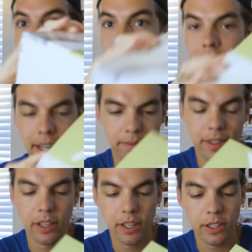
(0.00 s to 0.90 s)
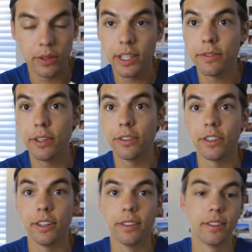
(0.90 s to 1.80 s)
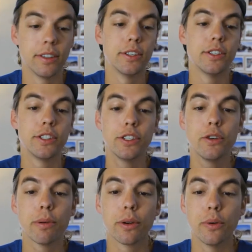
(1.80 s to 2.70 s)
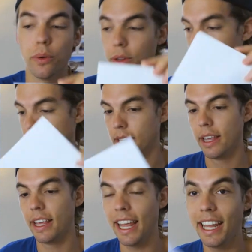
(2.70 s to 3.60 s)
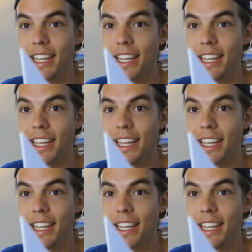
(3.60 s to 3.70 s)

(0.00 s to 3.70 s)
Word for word: Got it. So this filter, super cool. It